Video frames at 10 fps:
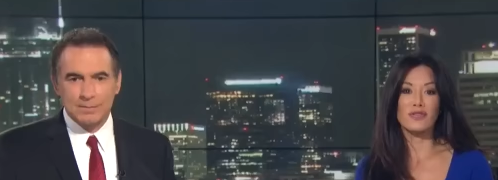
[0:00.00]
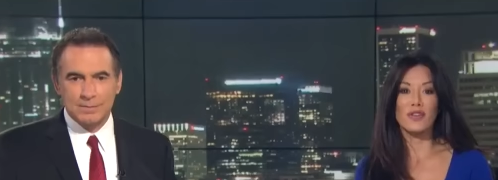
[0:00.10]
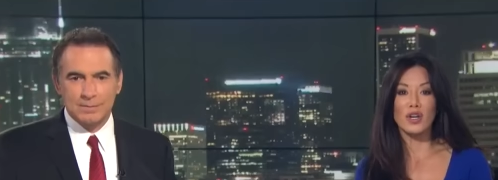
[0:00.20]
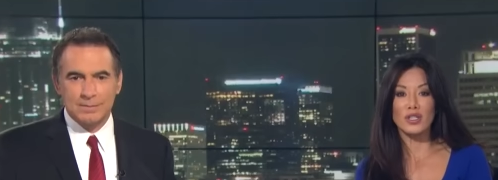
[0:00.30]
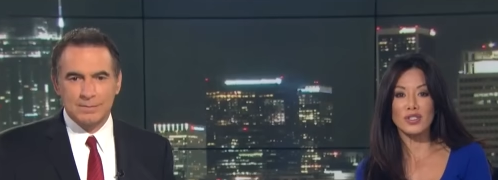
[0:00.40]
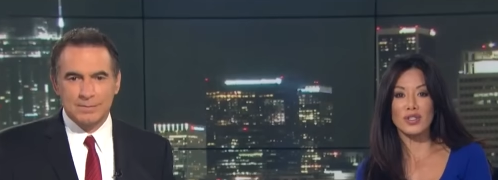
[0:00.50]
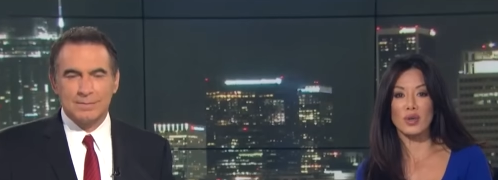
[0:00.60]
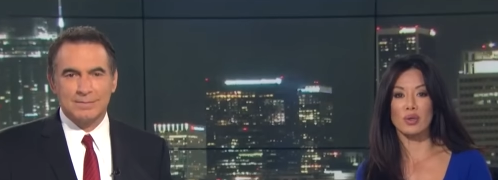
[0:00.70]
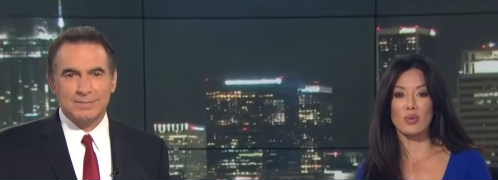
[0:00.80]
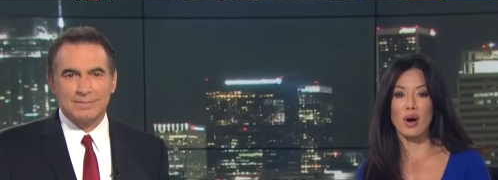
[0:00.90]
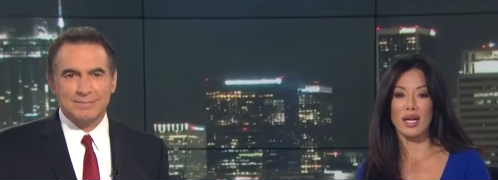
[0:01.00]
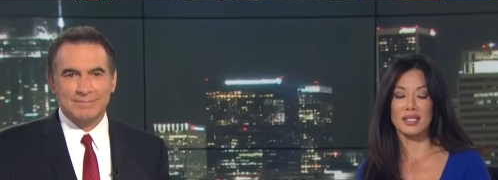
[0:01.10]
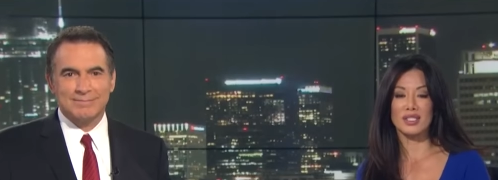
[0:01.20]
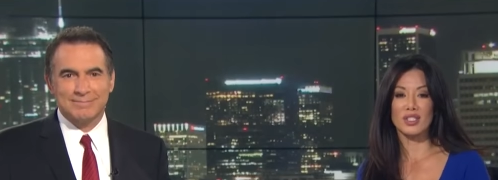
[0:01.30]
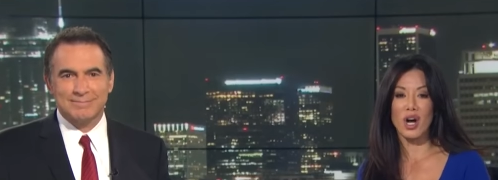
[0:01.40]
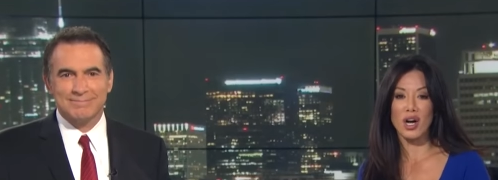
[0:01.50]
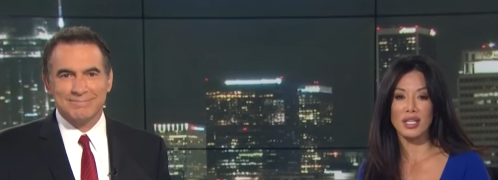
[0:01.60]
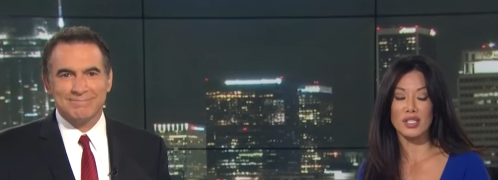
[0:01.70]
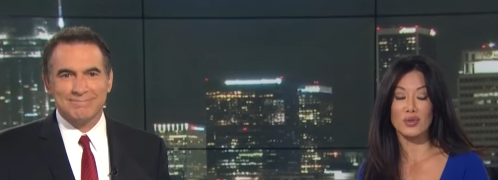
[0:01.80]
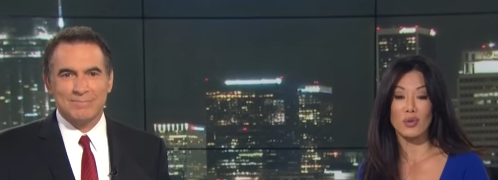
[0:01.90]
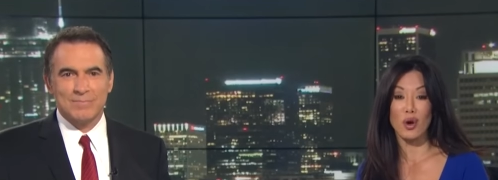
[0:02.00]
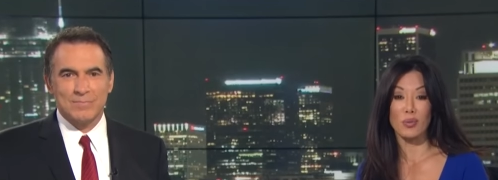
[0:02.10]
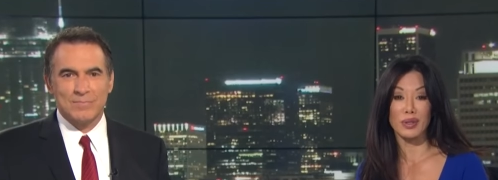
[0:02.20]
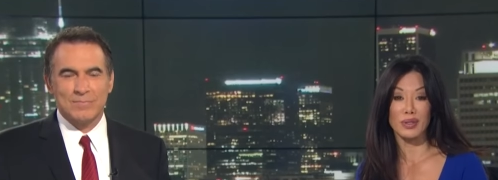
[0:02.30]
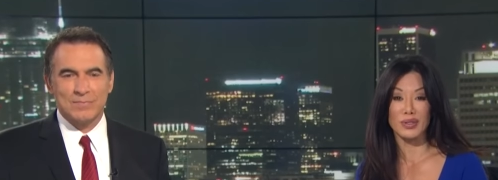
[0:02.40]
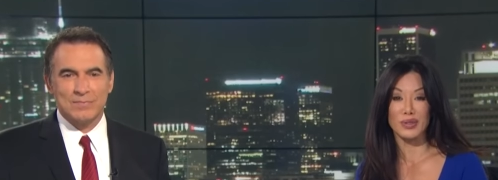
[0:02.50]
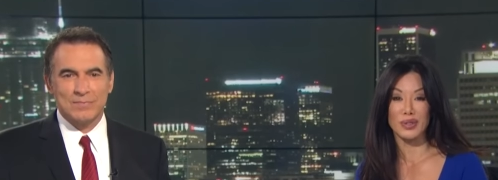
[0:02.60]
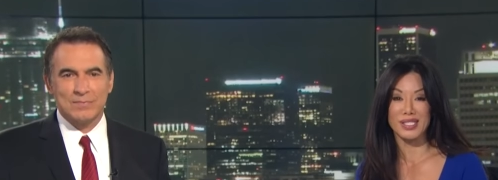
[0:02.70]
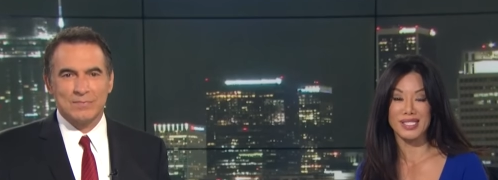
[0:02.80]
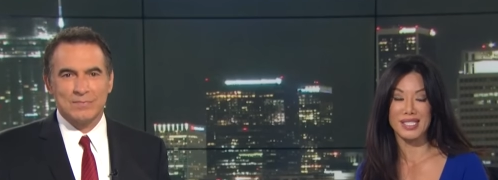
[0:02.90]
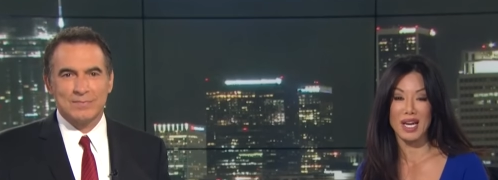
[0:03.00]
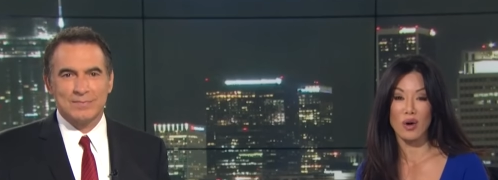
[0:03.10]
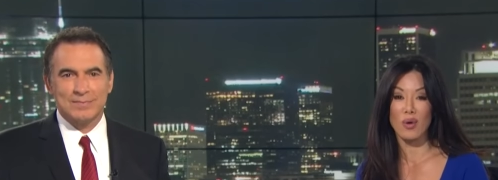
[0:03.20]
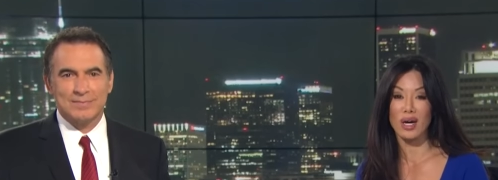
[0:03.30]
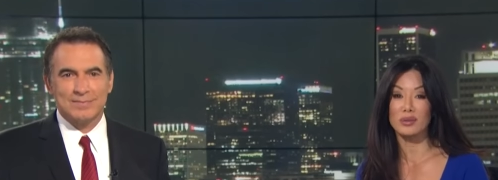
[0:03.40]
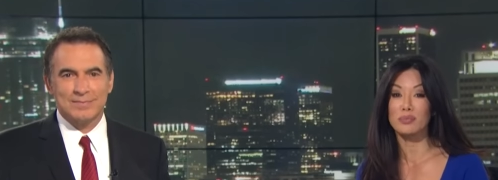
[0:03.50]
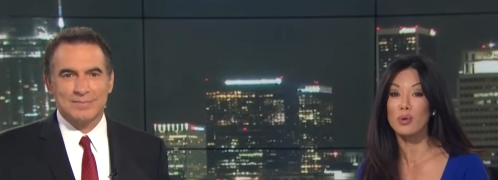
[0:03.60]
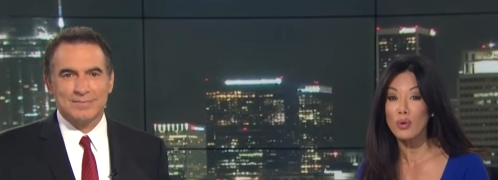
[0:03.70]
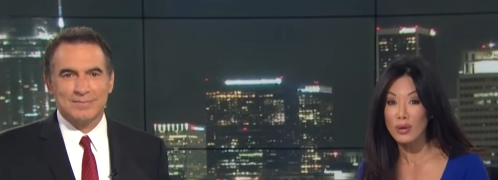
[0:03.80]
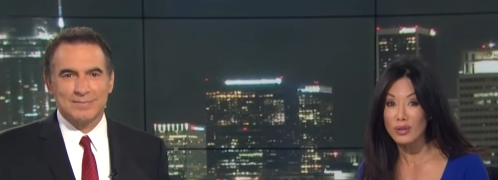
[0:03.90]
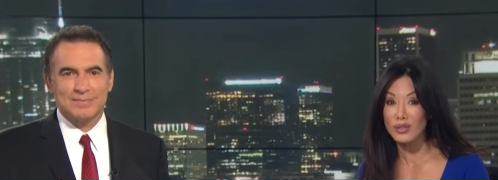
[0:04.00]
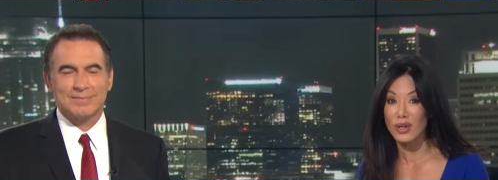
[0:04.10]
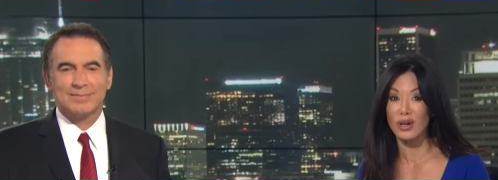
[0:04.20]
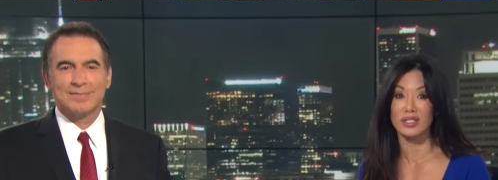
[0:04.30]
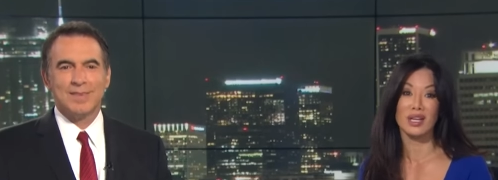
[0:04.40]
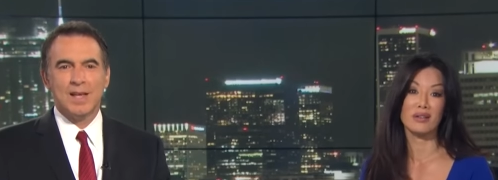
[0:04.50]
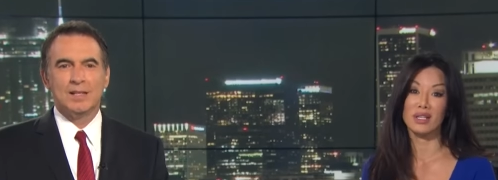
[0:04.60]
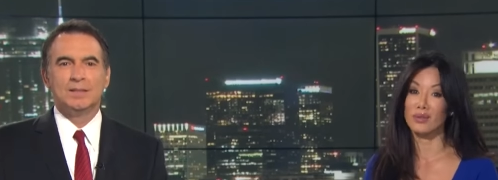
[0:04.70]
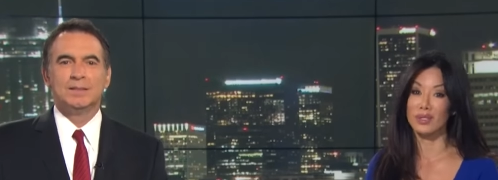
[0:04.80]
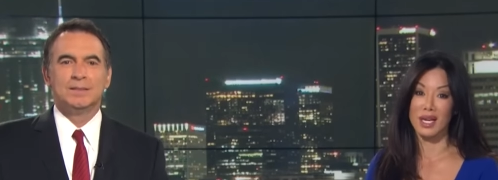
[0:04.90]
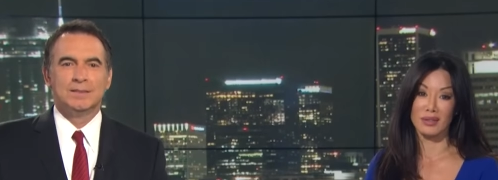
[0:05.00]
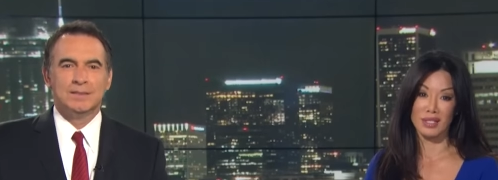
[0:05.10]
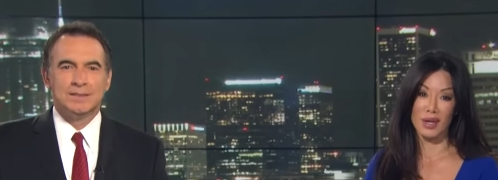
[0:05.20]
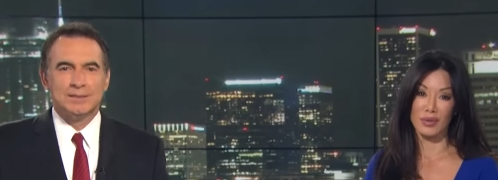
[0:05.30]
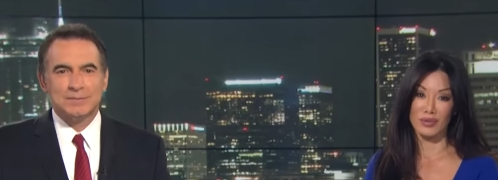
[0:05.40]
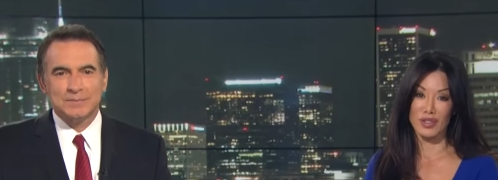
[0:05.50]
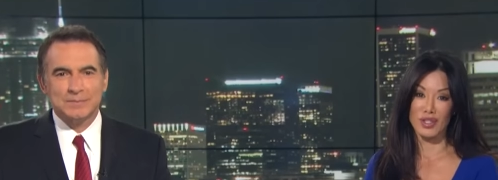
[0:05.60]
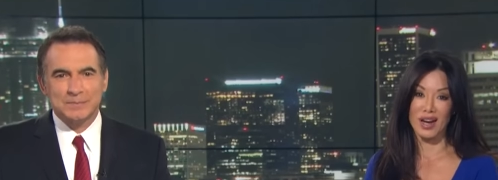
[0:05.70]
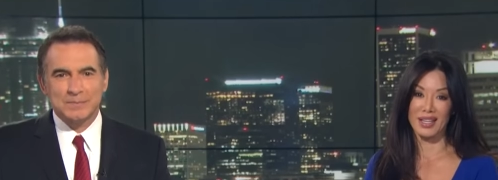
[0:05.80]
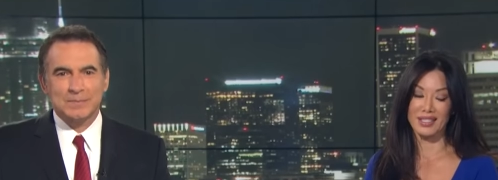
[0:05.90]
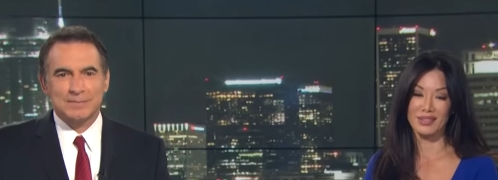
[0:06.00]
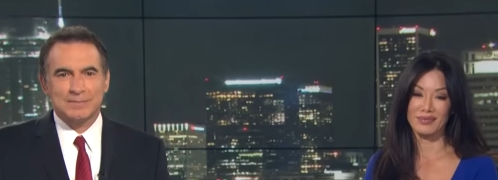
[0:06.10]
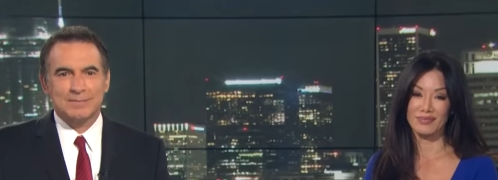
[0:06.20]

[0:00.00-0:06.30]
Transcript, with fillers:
Speaker 1: First, there were wild donkeys roaming the streets, and now wild boars are tearing through downtown Riverside.